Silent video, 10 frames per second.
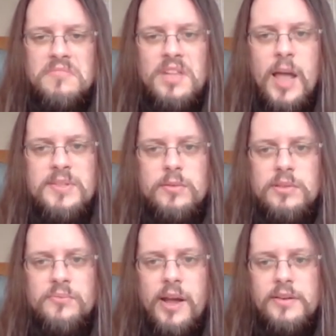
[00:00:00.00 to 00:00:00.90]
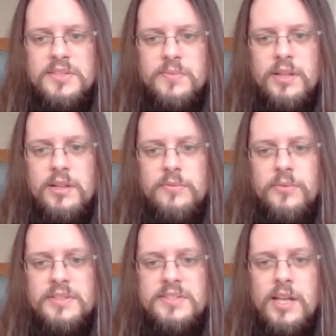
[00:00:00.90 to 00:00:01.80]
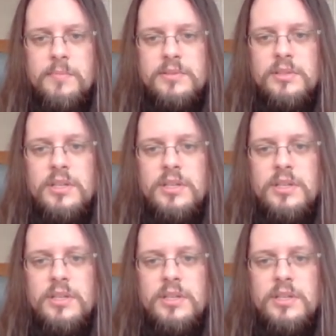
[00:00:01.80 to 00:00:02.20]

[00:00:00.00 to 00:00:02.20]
absolutely fine as well. For example,